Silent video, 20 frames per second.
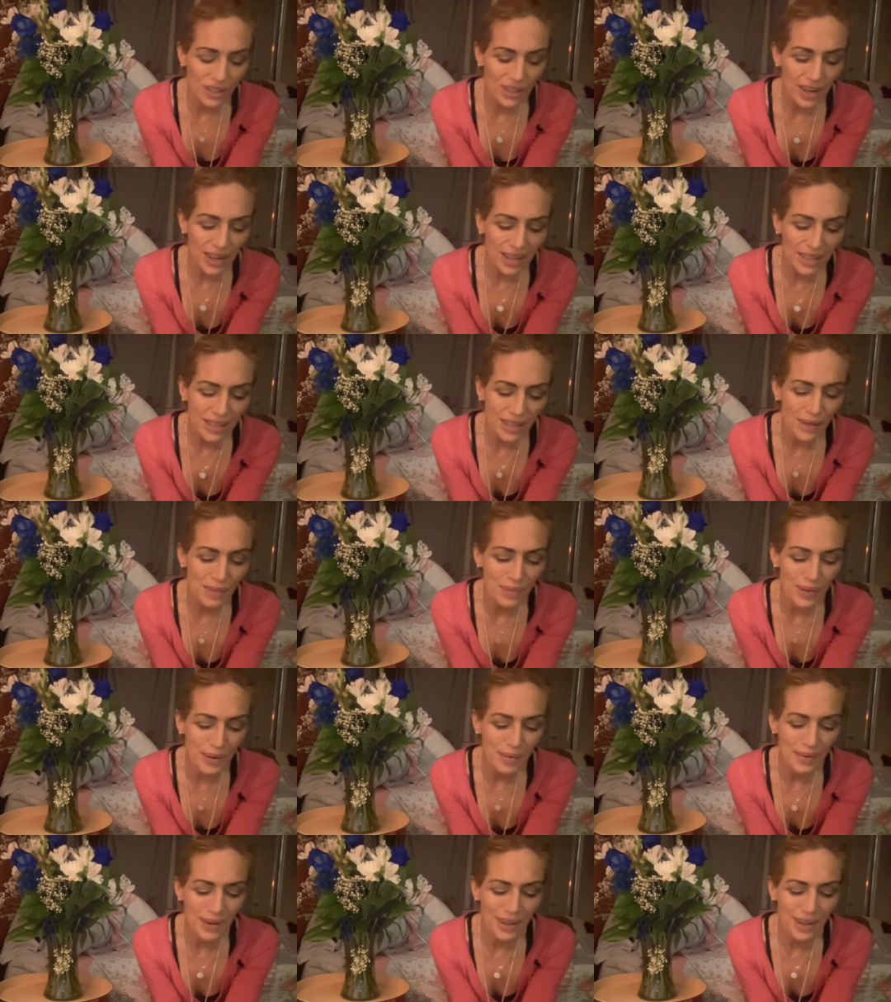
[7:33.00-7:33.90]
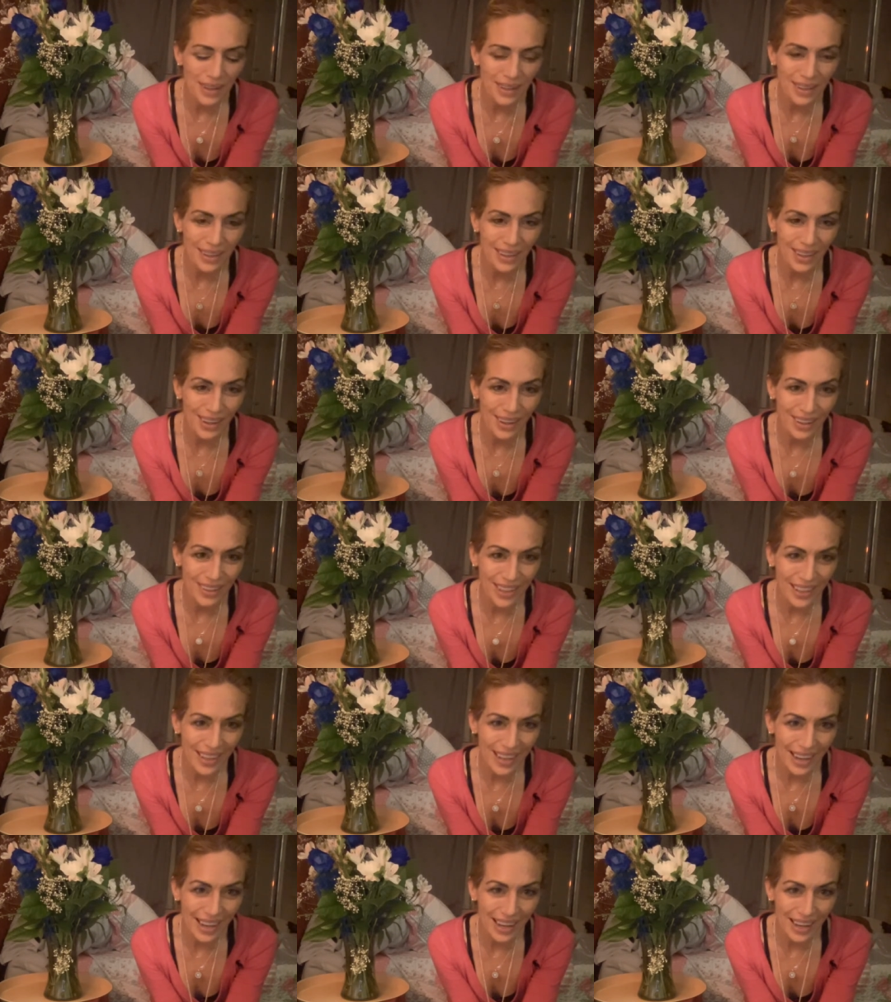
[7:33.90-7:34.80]
I's commitment,
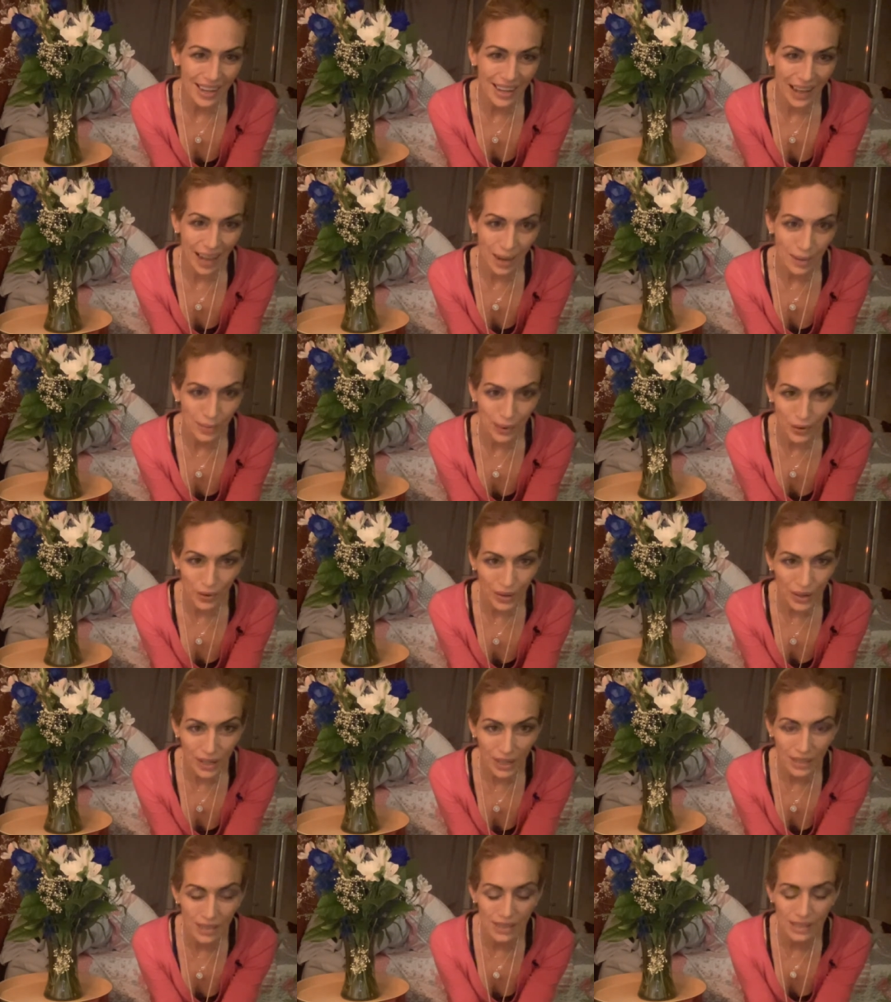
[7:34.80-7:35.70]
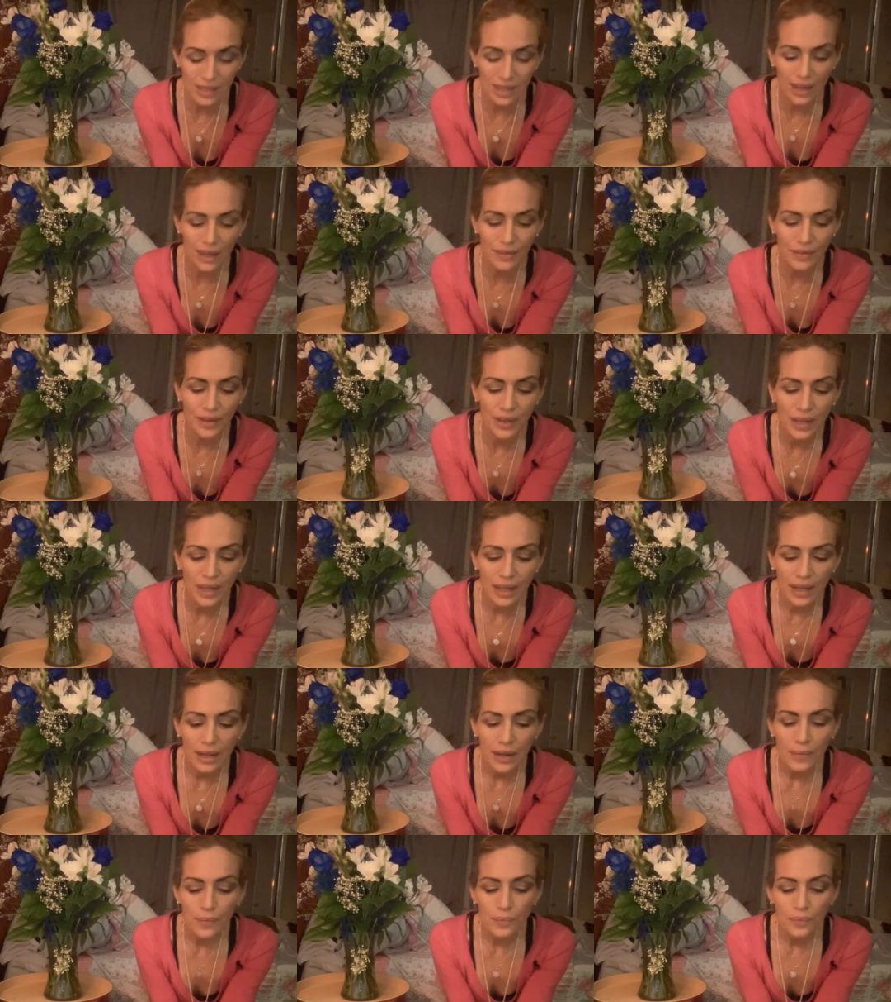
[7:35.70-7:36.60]
like I had my ring and stuff.
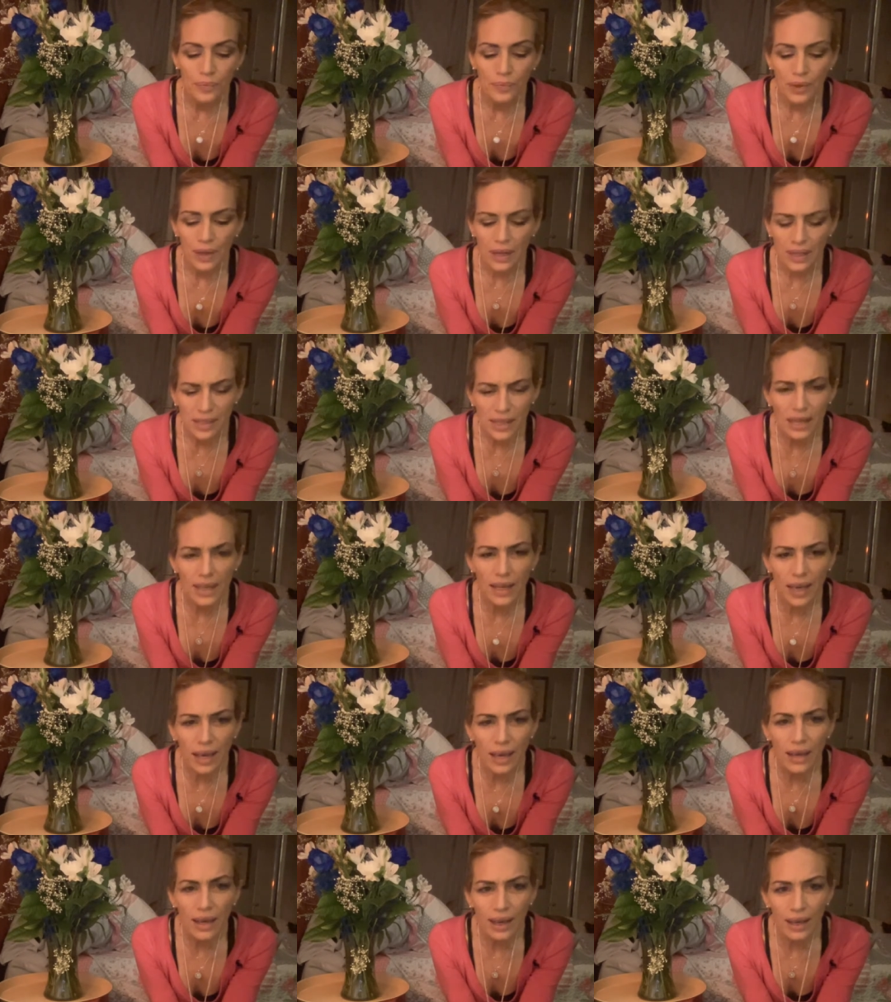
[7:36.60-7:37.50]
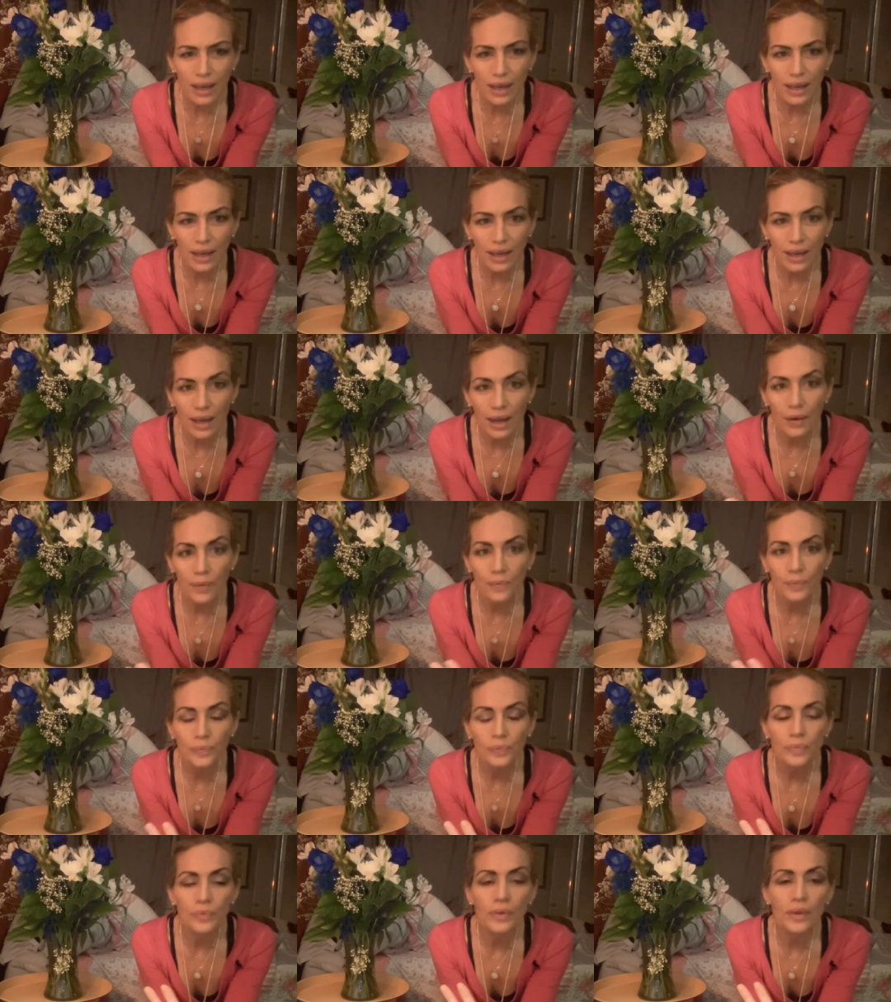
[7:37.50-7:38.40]
And he's like, yeah.
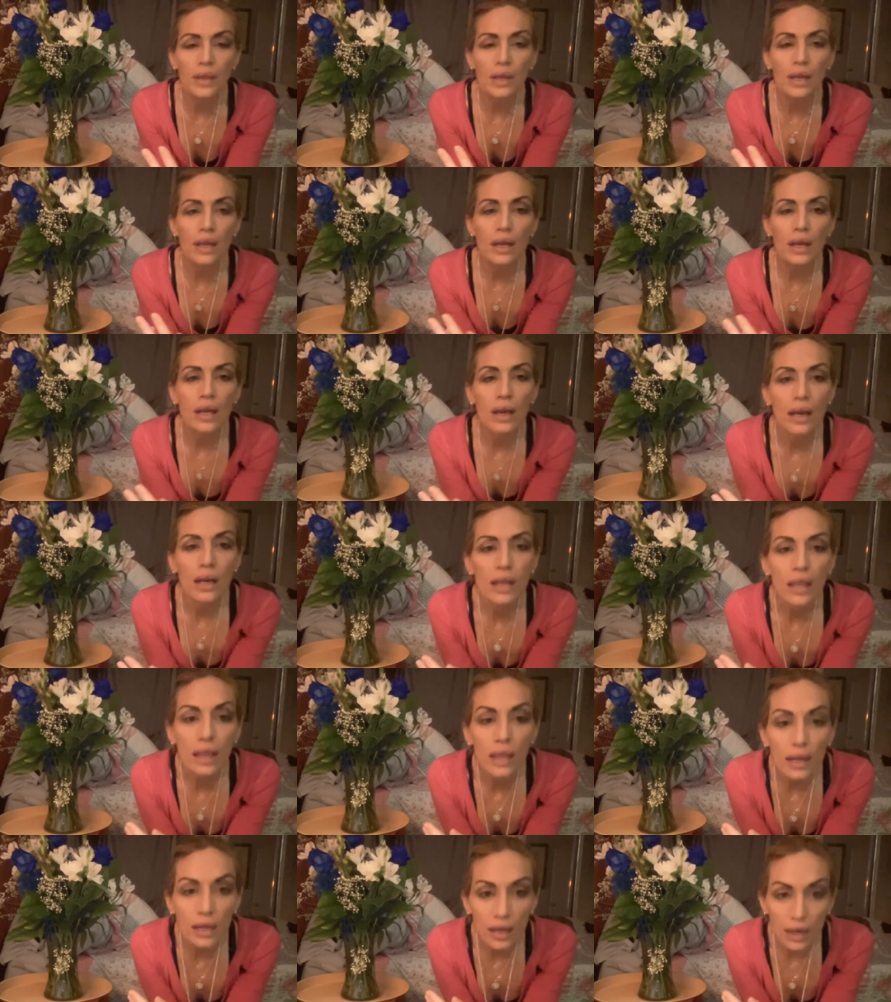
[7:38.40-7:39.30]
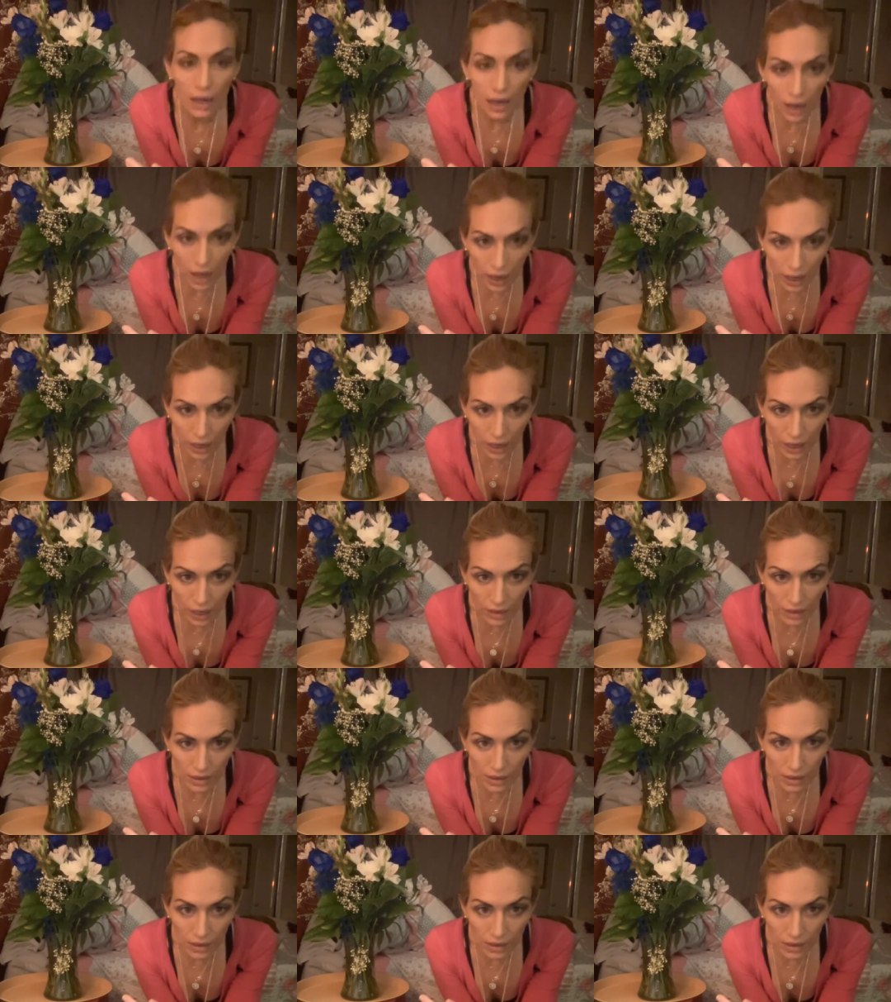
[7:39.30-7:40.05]
The night